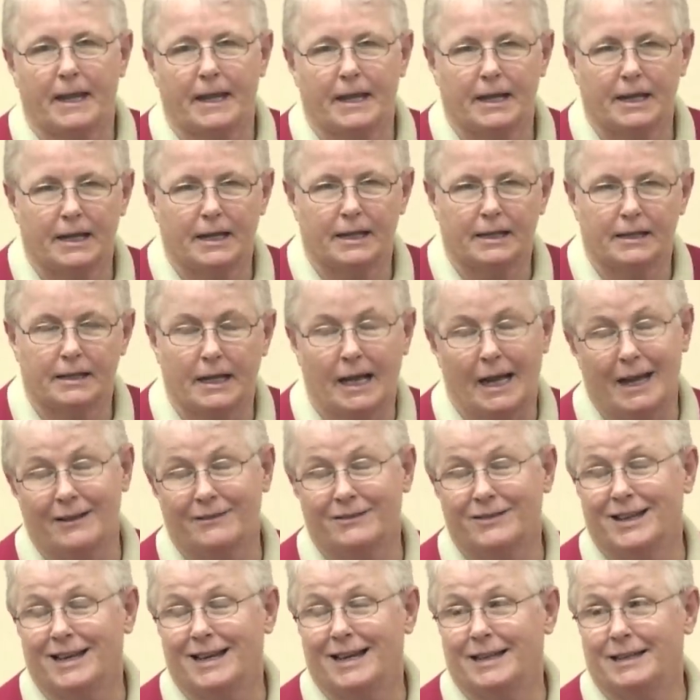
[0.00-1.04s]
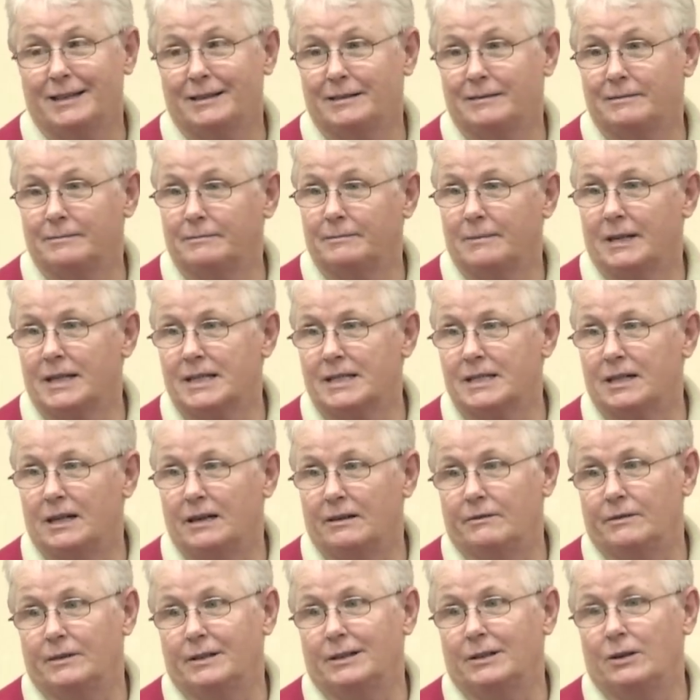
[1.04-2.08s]
And I've got
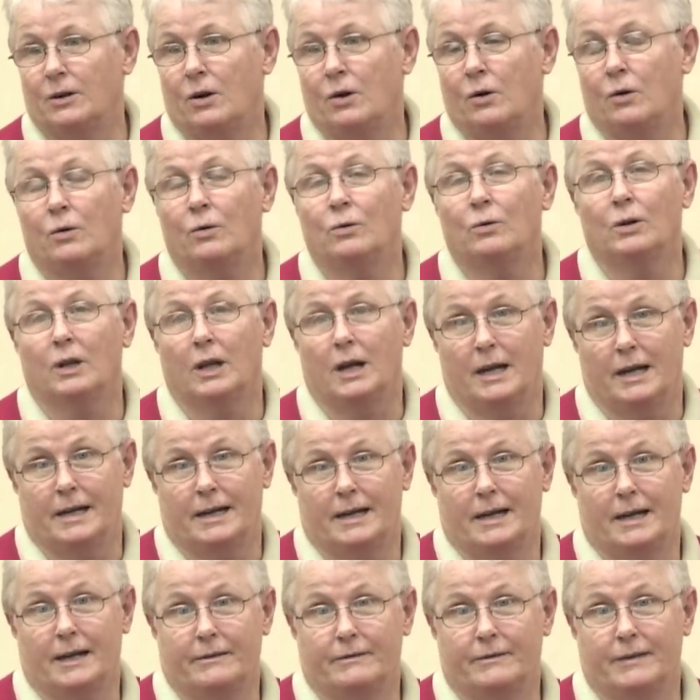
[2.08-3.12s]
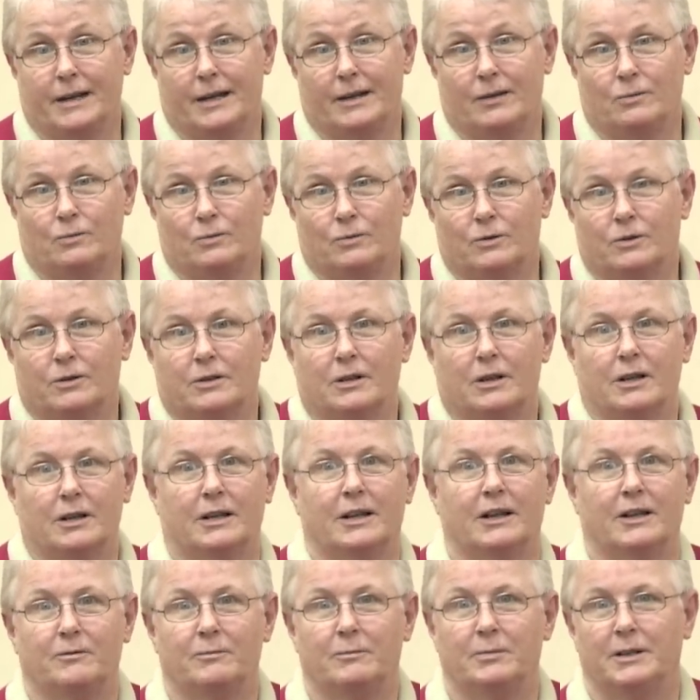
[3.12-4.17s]
myself a whole lot I've got to work on.
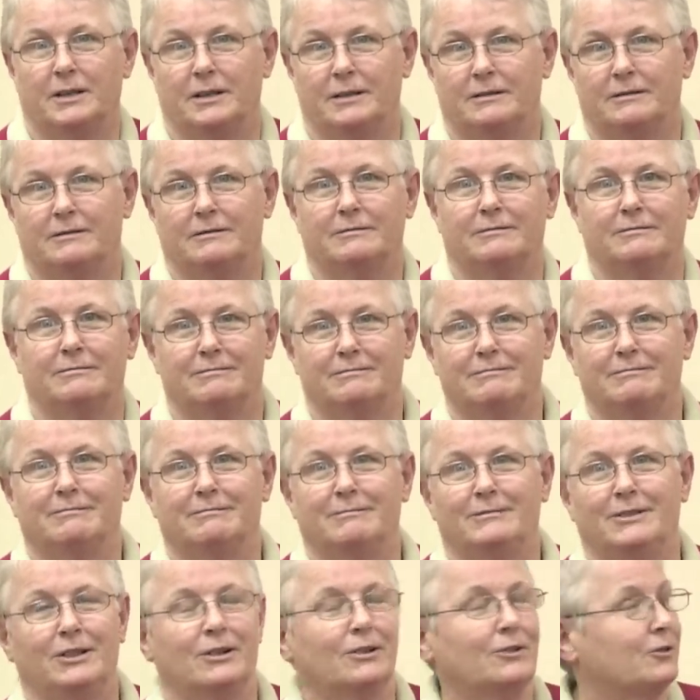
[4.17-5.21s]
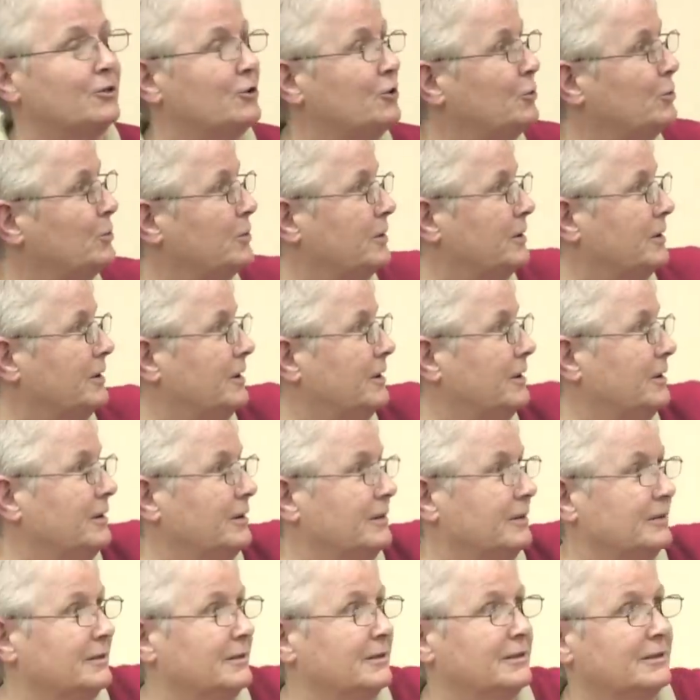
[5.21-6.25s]
I've been, you know, doing
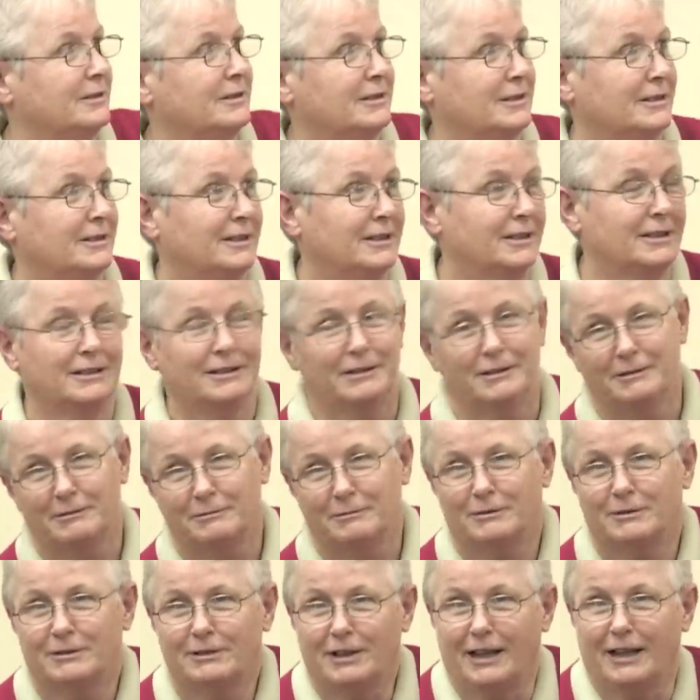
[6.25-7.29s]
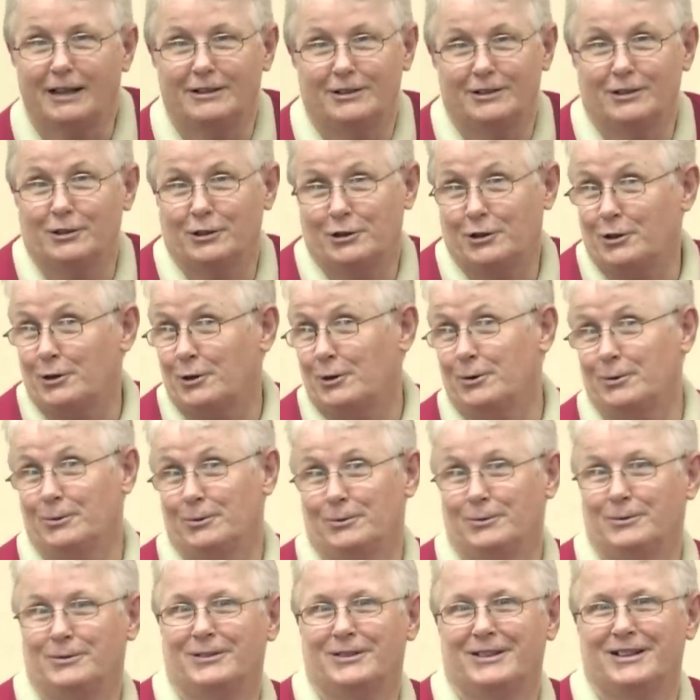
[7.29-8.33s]
the letting it
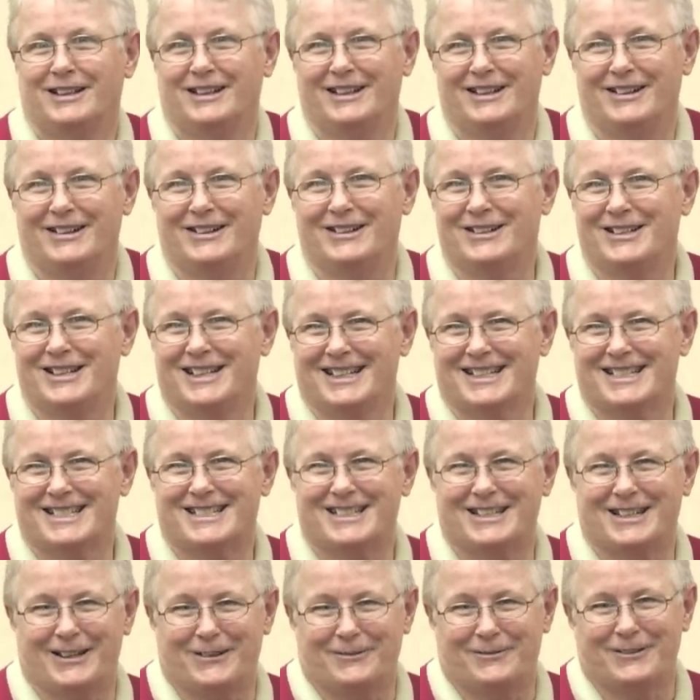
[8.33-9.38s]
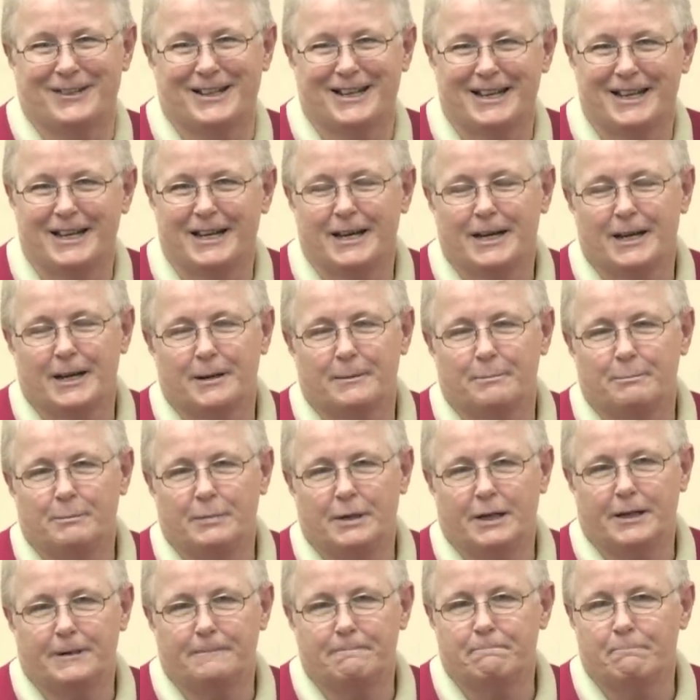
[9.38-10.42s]
go, you know, stuff.
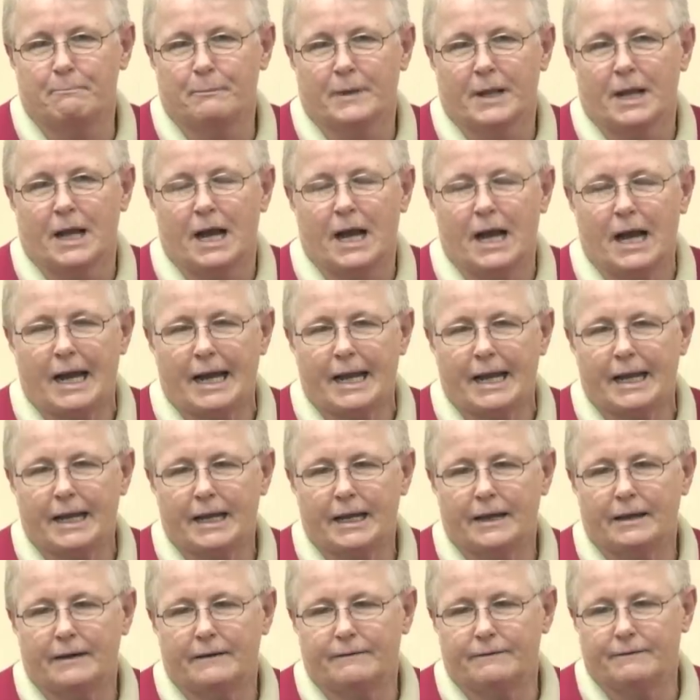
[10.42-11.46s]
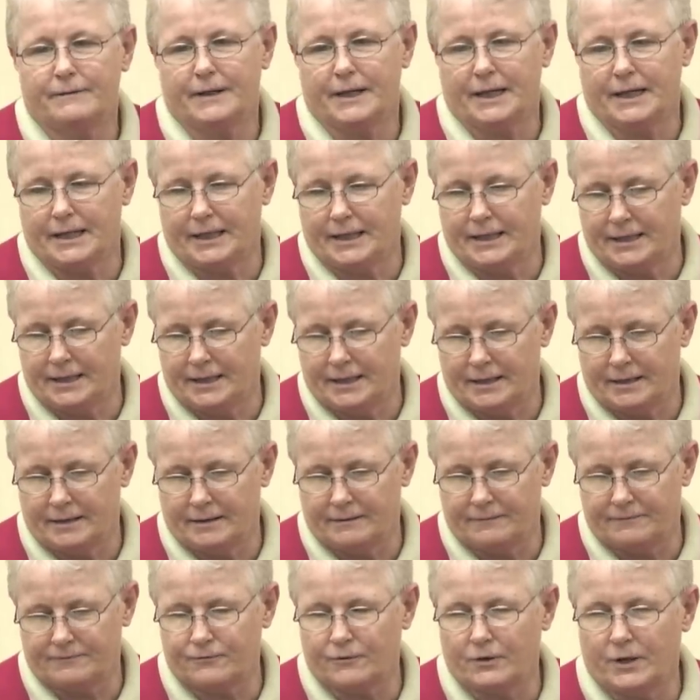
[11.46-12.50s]
But I have
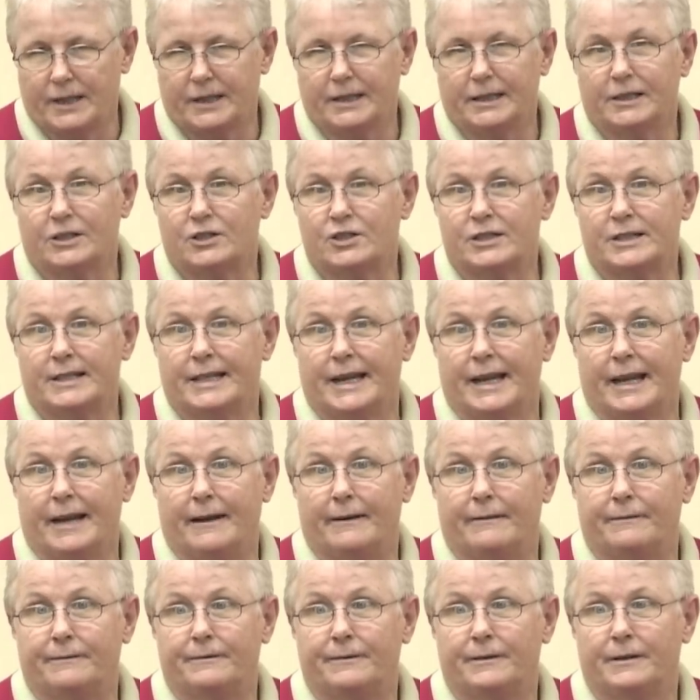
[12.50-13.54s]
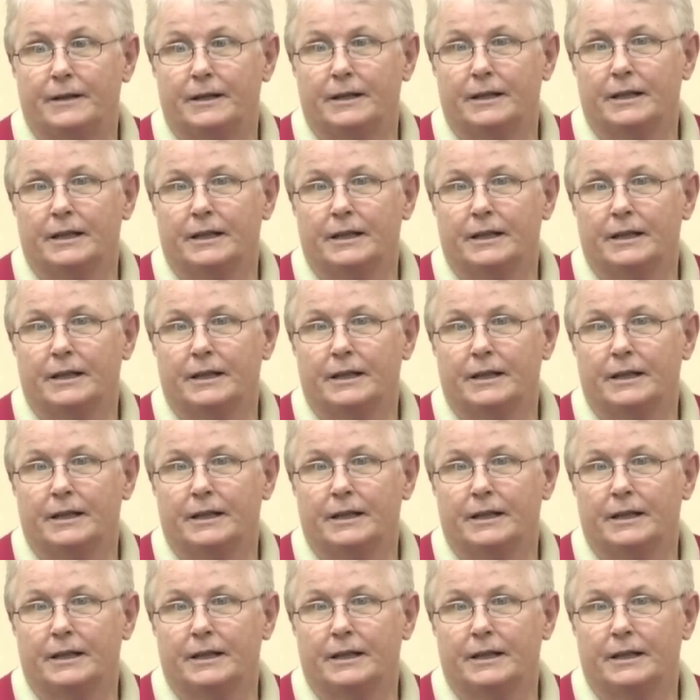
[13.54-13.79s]
a friend that's deaf,